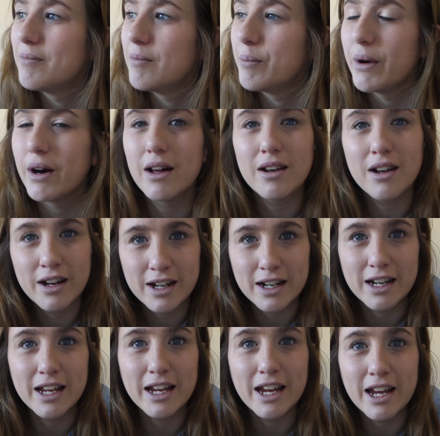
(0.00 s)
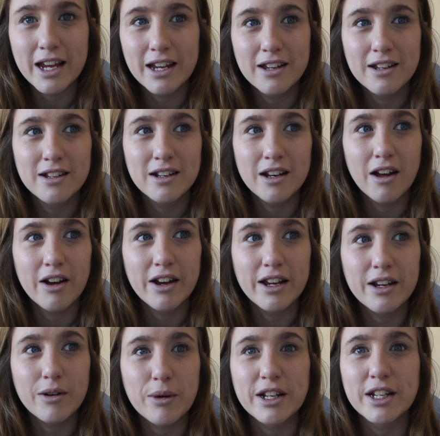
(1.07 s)
But luckily,
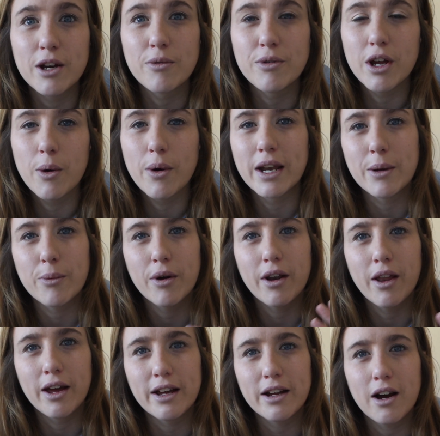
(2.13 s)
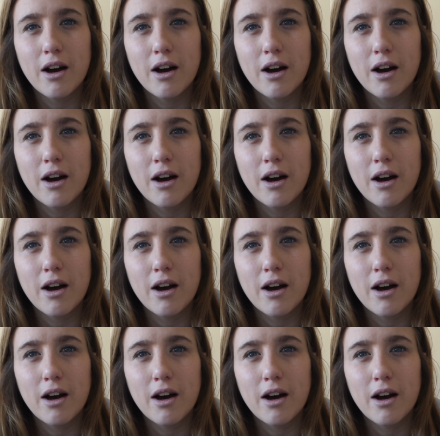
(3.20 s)
like, we don't know anyone like